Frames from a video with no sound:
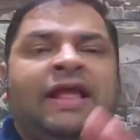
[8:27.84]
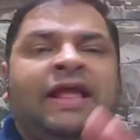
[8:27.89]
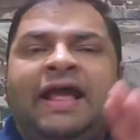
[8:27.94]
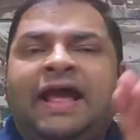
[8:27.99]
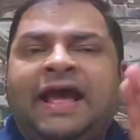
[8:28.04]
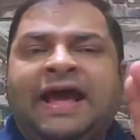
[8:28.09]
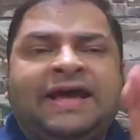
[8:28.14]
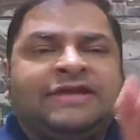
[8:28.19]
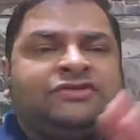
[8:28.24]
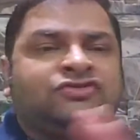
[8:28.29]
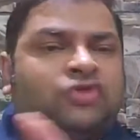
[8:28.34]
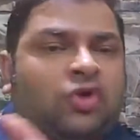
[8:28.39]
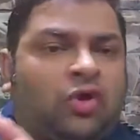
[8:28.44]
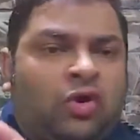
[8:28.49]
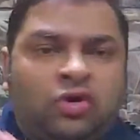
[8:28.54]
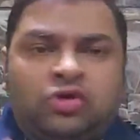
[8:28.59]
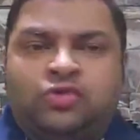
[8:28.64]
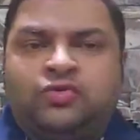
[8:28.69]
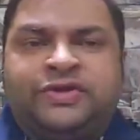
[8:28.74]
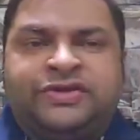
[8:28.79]
as
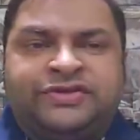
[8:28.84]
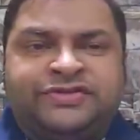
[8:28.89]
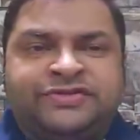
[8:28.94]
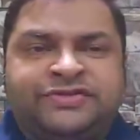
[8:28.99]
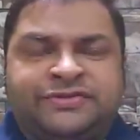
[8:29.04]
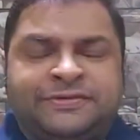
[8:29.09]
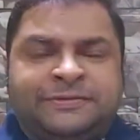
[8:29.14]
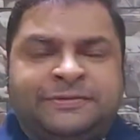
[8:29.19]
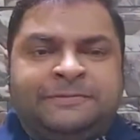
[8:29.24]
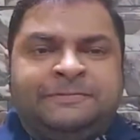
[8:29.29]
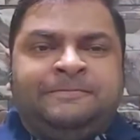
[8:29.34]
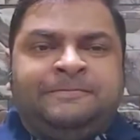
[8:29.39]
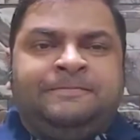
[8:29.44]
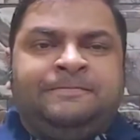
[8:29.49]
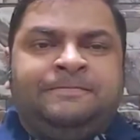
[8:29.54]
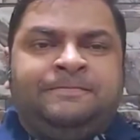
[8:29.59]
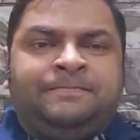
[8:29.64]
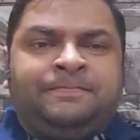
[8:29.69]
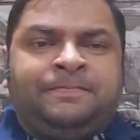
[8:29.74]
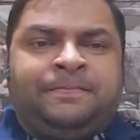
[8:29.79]
always.
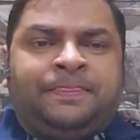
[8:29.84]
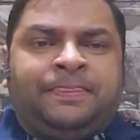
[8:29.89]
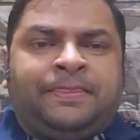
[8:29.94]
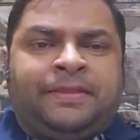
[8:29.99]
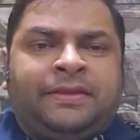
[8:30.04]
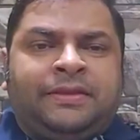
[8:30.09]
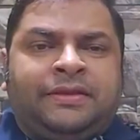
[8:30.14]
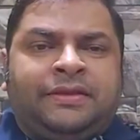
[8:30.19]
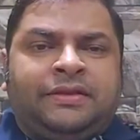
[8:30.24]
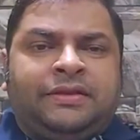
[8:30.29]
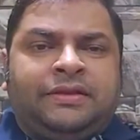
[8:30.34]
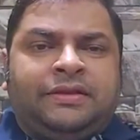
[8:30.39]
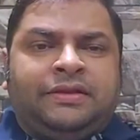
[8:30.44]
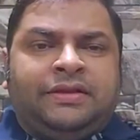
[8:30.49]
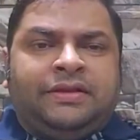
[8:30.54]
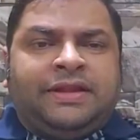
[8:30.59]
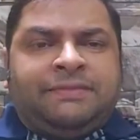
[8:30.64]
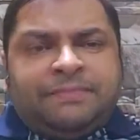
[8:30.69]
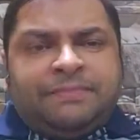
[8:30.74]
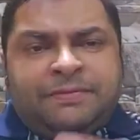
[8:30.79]

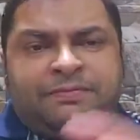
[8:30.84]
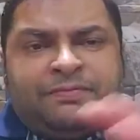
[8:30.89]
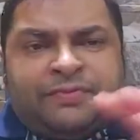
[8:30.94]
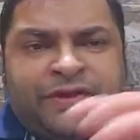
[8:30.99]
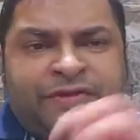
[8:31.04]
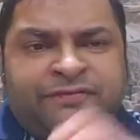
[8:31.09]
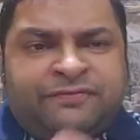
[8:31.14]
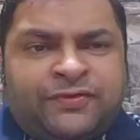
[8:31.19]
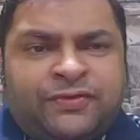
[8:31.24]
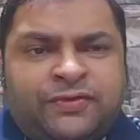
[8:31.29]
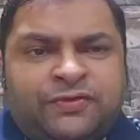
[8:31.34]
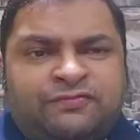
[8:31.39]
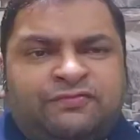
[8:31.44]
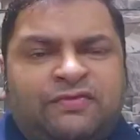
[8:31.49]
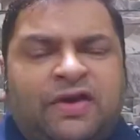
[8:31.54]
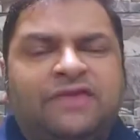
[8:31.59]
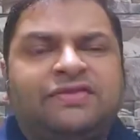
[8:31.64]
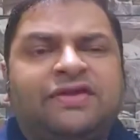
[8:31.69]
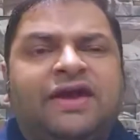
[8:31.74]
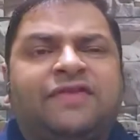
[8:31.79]
Let me pray for you.
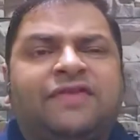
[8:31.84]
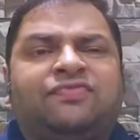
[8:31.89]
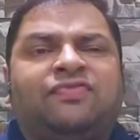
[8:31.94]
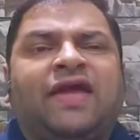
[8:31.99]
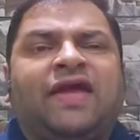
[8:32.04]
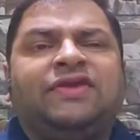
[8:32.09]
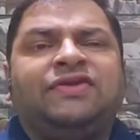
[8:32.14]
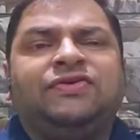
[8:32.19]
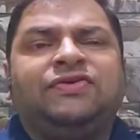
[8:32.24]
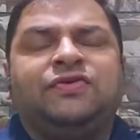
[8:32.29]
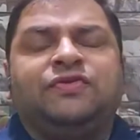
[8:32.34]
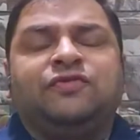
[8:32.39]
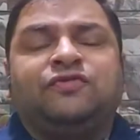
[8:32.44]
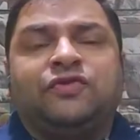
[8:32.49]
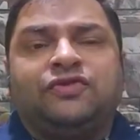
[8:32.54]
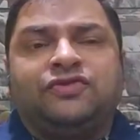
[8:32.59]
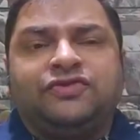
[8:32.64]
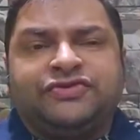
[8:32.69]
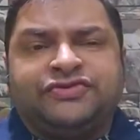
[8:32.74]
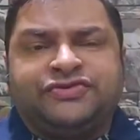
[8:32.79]
Father, I thank you
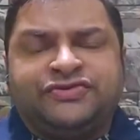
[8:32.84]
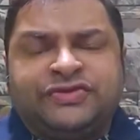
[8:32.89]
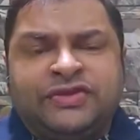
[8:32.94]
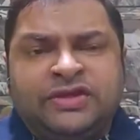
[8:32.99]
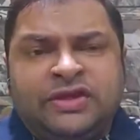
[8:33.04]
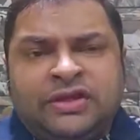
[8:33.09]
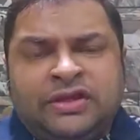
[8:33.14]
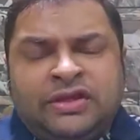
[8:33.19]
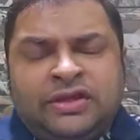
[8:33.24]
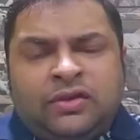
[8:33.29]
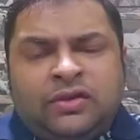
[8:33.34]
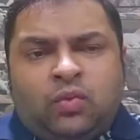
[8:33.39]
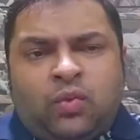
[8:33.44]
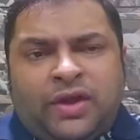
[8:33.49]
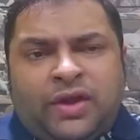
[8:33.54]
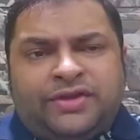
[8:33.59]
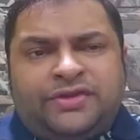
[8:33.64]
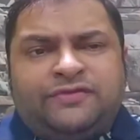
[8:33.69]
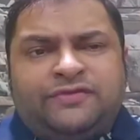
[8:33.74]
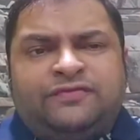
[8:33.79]
for this
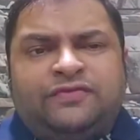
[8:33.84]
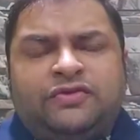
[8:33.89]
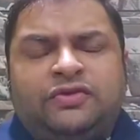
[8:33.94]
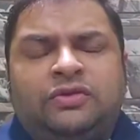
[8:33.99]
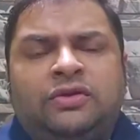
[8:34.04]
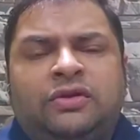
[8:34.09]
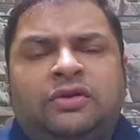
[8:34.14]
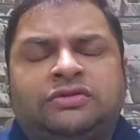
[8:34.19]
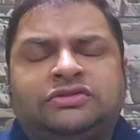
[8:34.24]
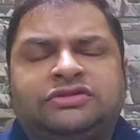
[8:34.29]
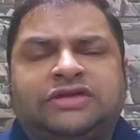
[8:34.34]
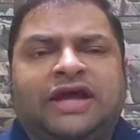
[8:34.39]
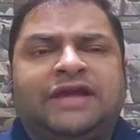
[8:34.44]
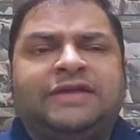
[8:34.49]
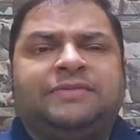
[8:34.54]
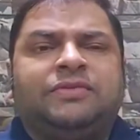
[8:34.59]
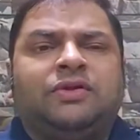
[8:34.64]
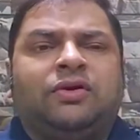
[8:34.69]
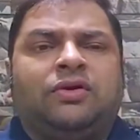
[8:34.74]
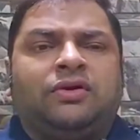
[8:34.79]
wonderful
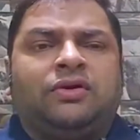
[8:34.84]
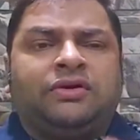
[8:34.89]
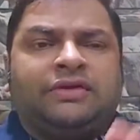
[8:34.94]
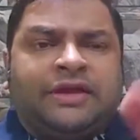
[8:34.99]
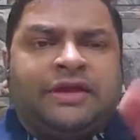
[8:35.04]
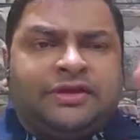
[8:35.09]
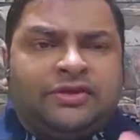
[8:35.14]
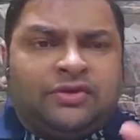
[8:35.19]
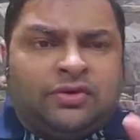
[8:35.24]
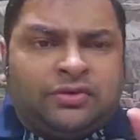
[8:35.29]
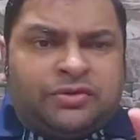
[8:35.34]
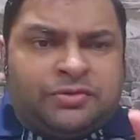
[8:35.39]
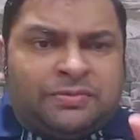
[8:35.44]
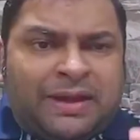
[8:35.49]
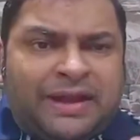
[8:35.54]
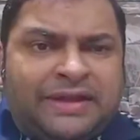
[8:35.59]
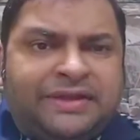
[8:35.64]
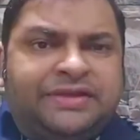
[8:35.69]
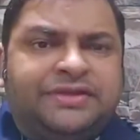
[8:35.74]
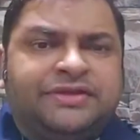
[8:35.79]
time, Lord, and you're
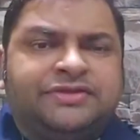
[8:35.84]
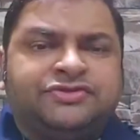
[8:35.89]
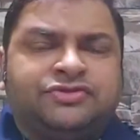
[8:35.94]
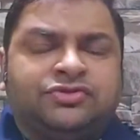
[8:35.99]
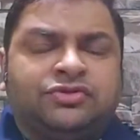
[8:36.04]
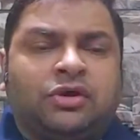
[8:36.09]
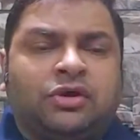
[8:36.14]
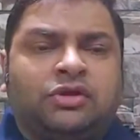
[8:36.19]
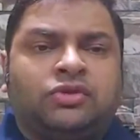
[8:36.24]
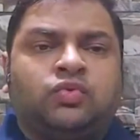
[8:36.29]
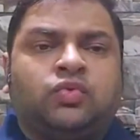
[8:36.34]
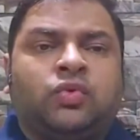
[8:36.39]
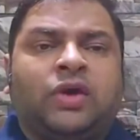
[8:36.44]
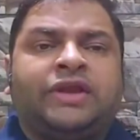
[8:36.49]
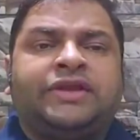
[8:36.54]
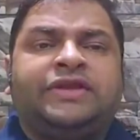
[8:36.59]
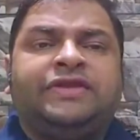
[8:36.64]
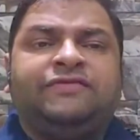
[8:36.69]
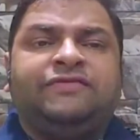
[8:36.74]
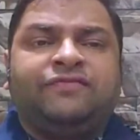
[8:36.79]
reminding us to not
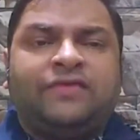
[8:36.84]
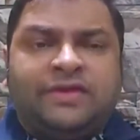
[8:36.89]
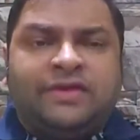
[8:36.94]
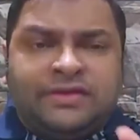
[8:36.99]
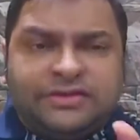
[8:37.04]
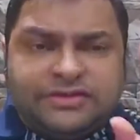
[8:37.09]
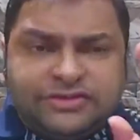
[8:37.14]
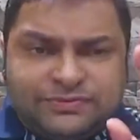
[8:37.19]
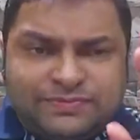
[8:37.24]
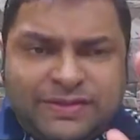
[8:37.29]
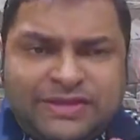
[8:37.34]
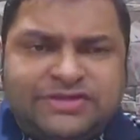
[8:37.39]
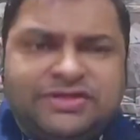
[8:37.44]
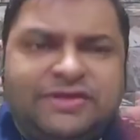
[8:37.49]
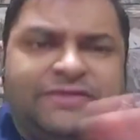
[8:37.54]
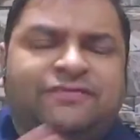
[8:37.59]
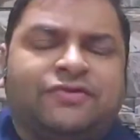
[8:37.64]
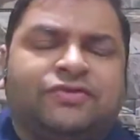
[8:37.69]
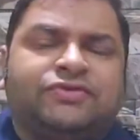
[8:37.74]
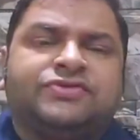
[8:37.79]
worry,
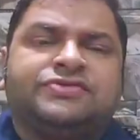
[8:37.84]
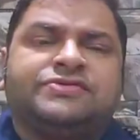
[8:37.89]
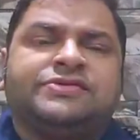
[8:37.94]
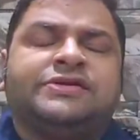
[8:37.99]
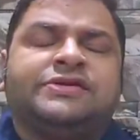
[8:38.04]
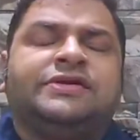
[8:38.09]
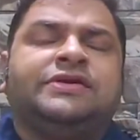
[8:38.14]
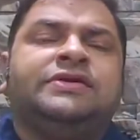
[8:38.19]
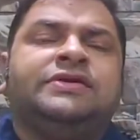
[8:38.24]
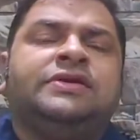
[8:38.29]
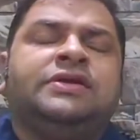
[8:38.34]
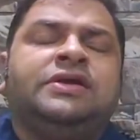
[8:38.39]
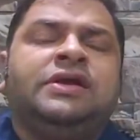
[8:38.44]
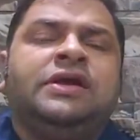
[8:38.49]
especially for this year.